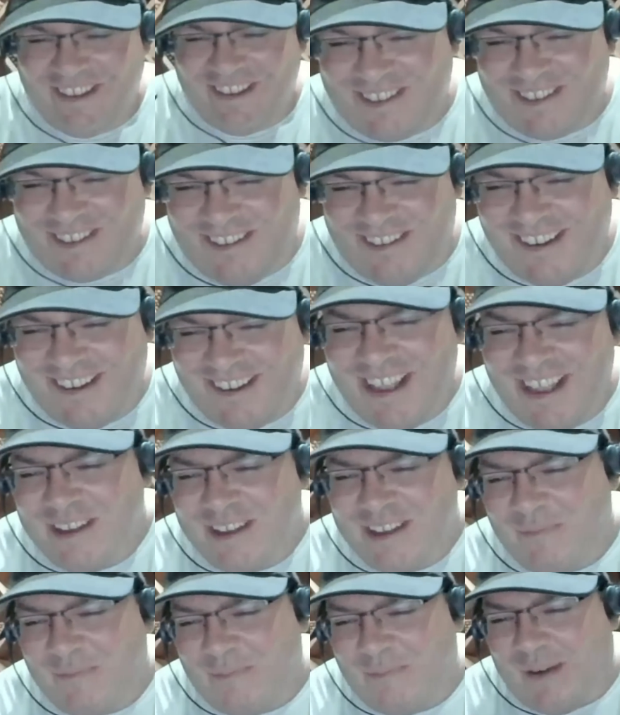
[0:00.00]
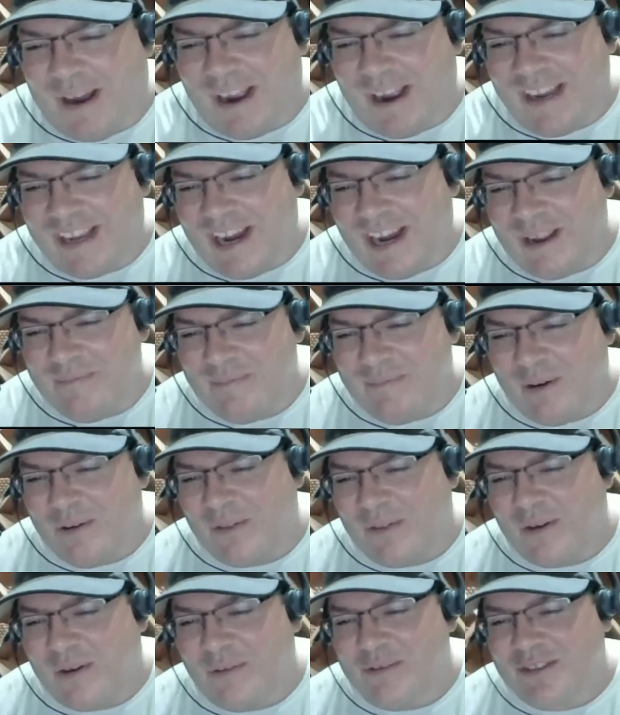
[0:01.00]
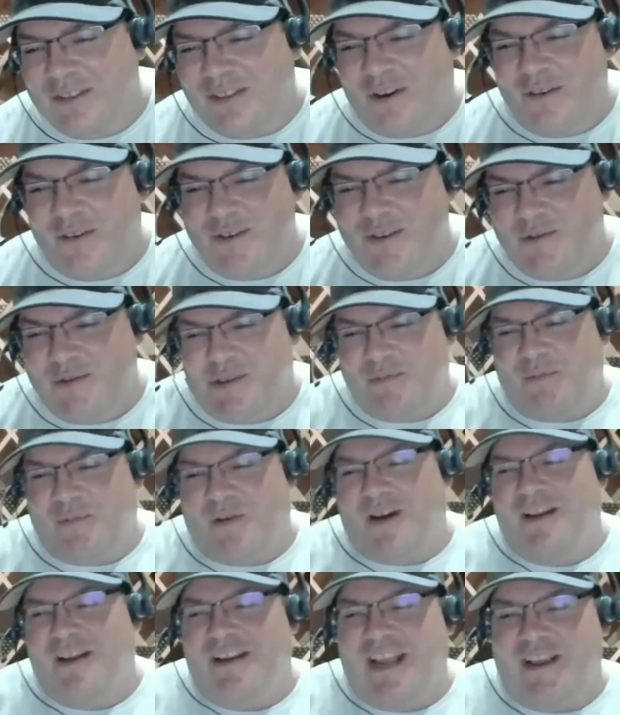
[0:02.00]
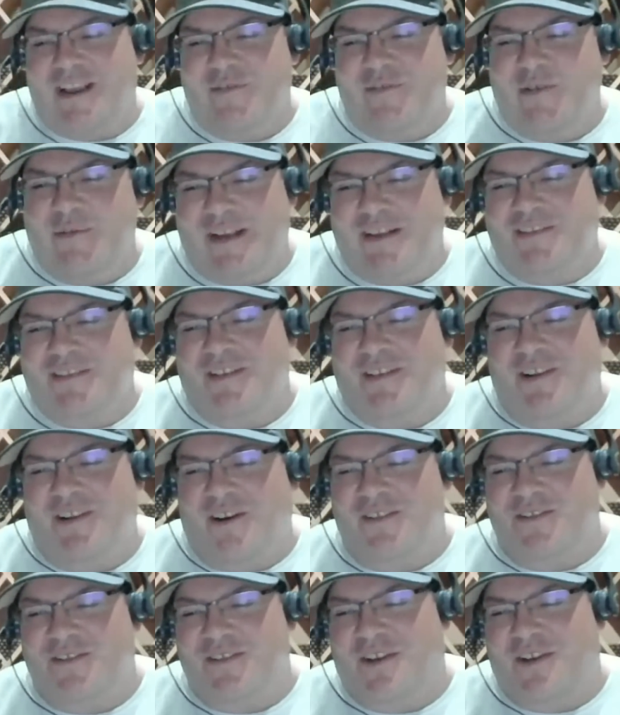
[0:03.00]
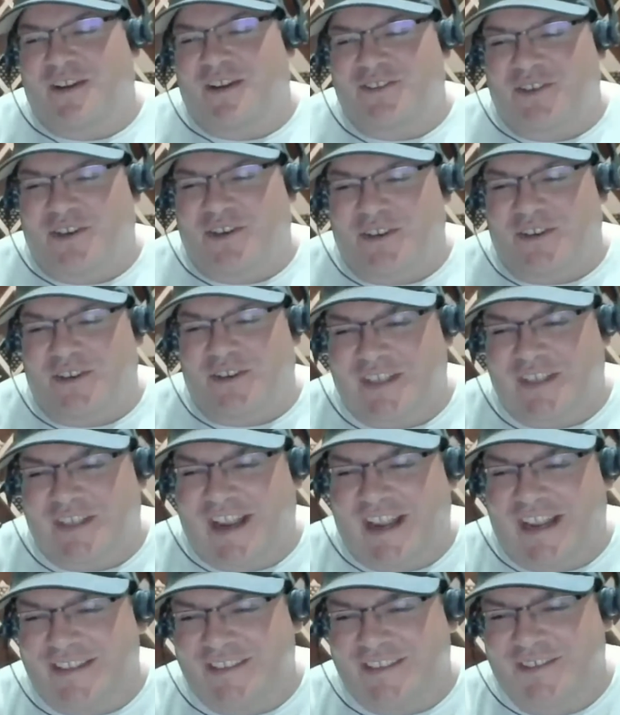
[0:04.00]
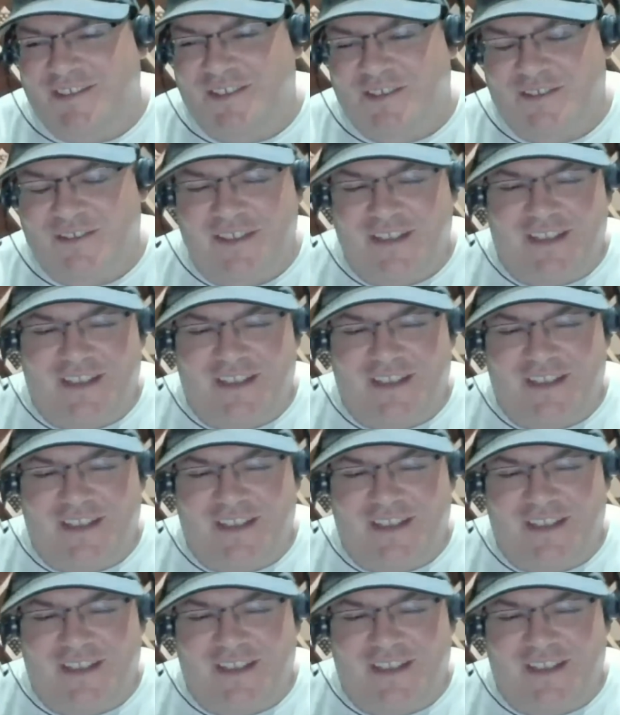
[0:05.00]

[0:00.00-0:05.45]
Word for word: yeah. Mike and I both almost always respond, "Hey, we make cigars, not shirts and hats." yeah.